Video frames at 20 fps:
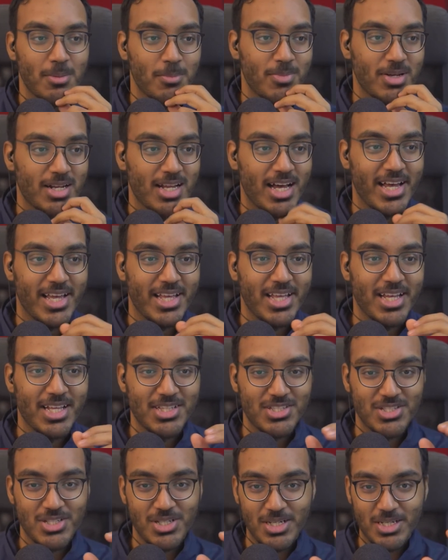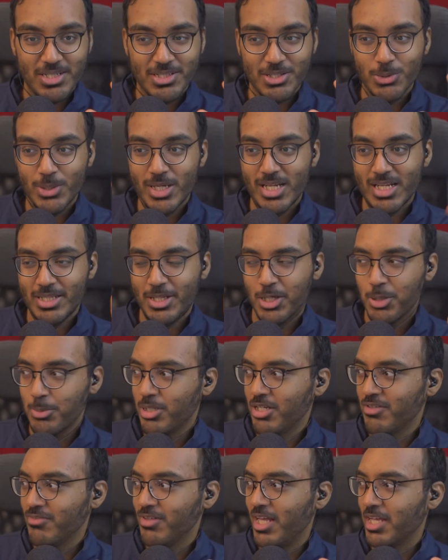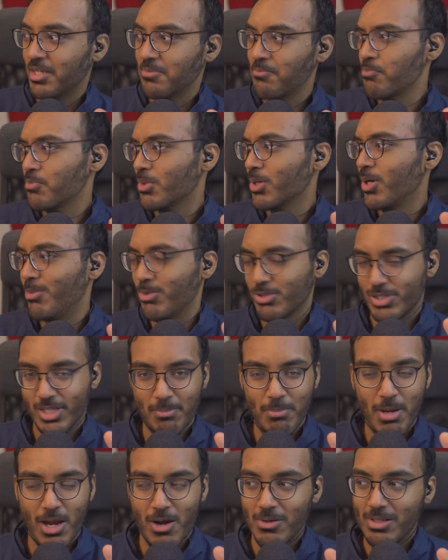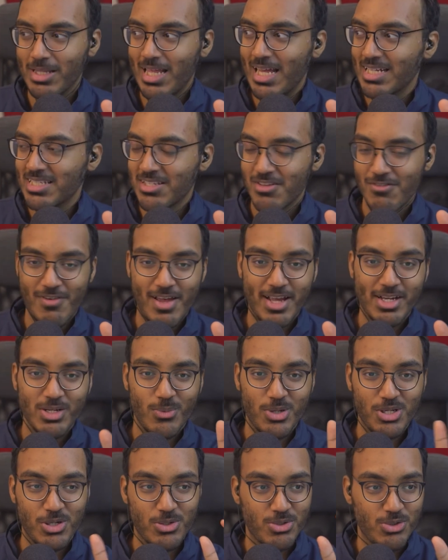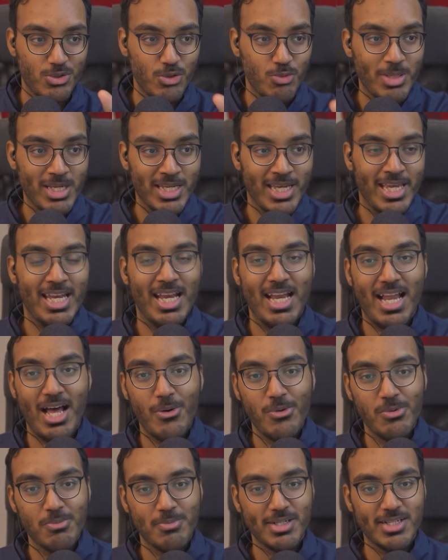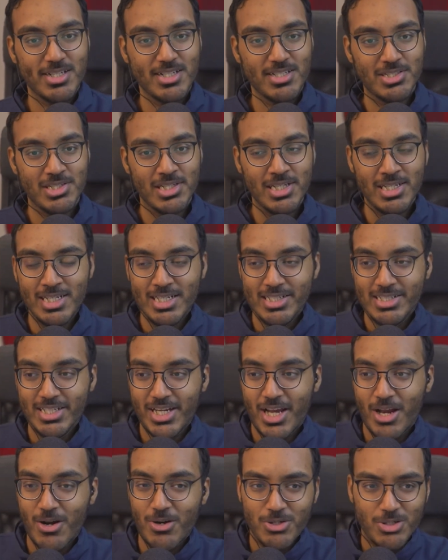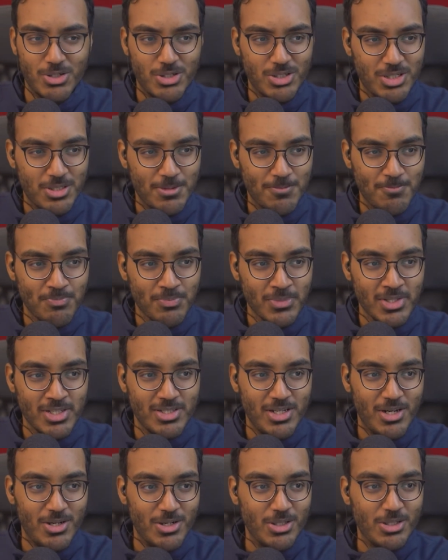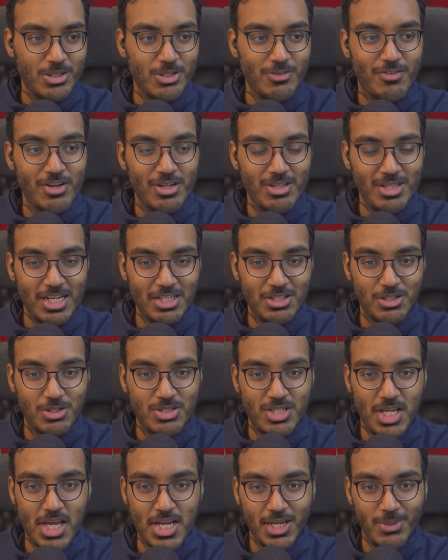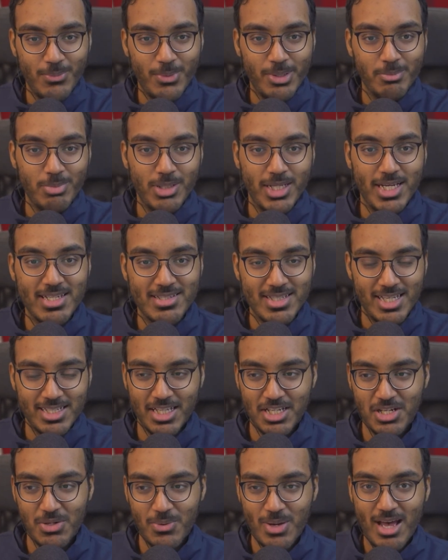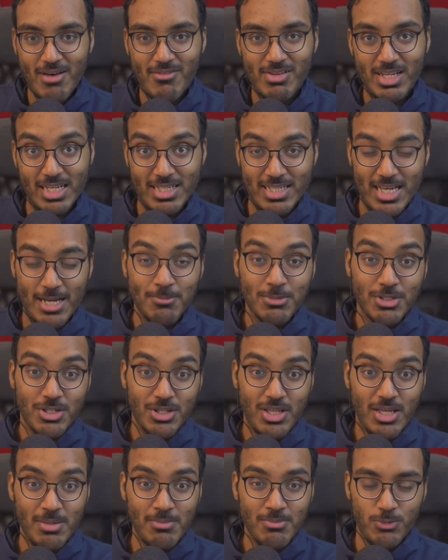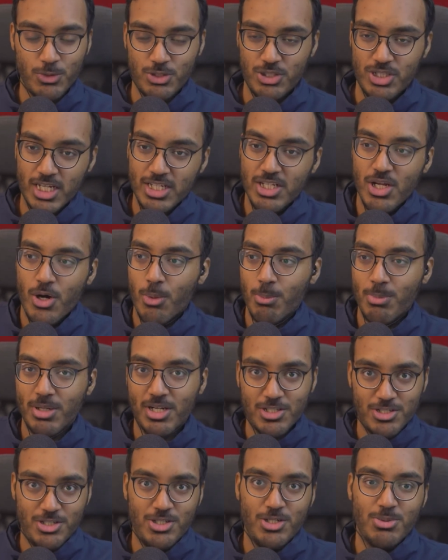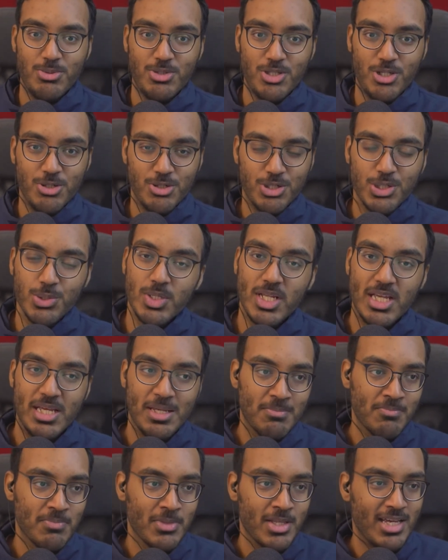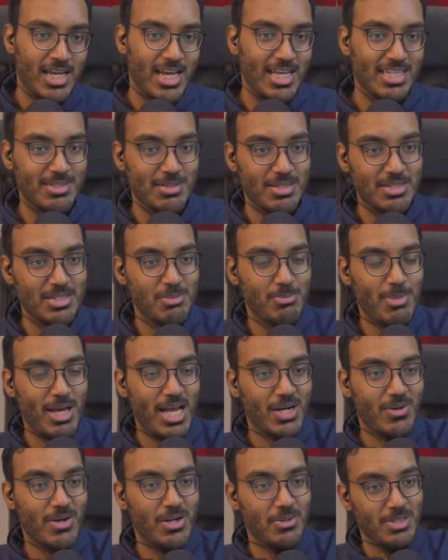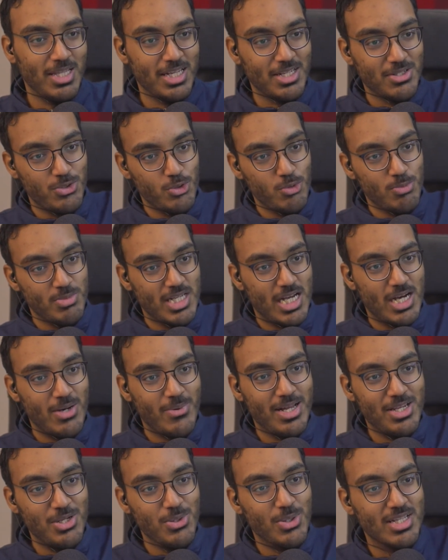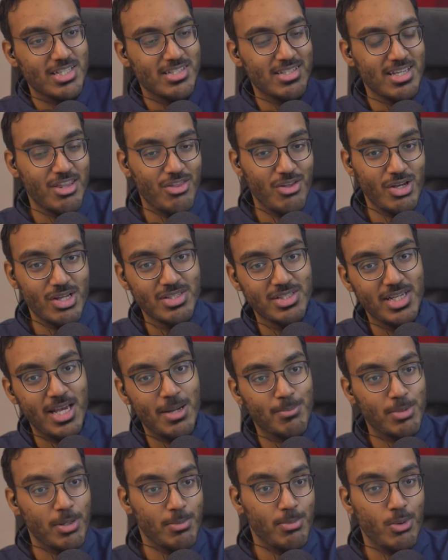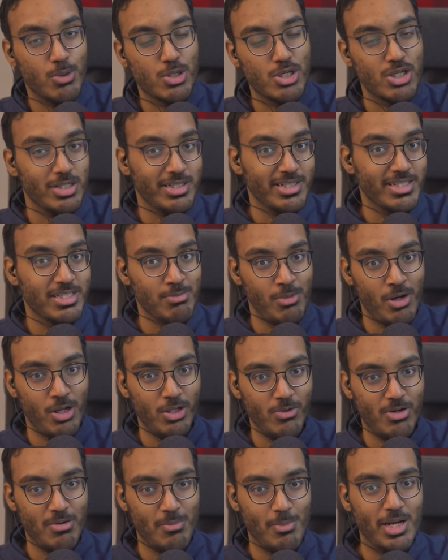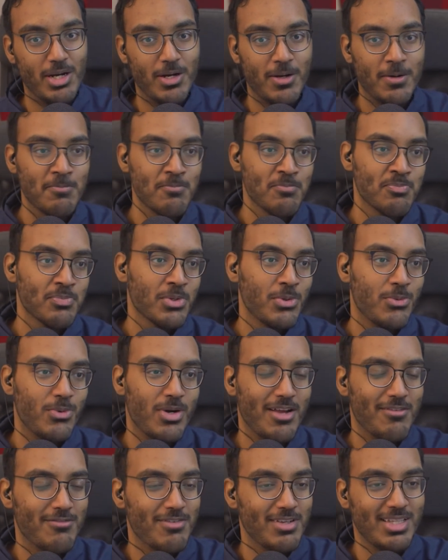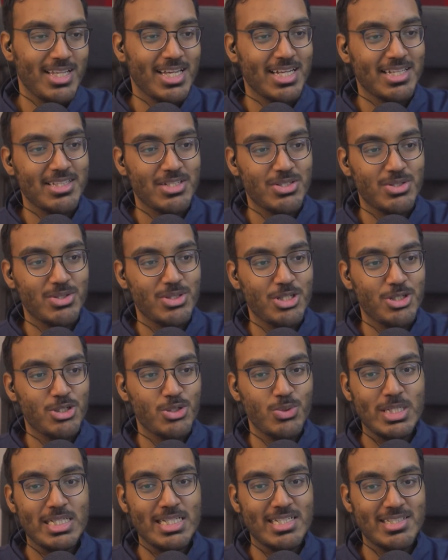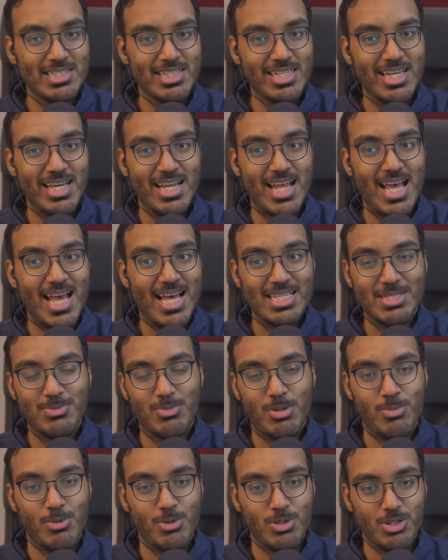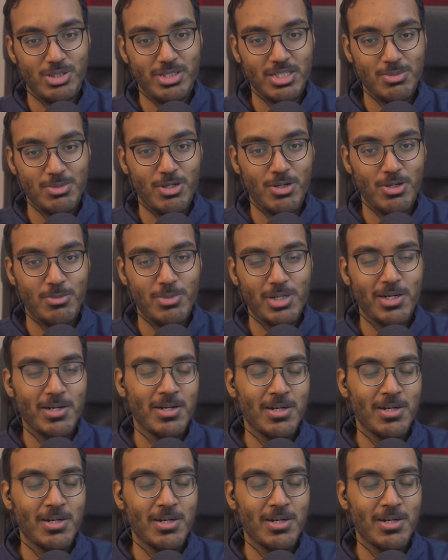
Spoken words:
But you get a little bit of like almost like parallax effect when you're zooming in and out, because the characters feel like they're staying in one place, like they don't have any depth to them, which they don't because they're 2D, and the background like zooms out and you can see things get proportionally smaller and bigger, where I feel like the 2D doesn't get as proportionally smaller or bigger.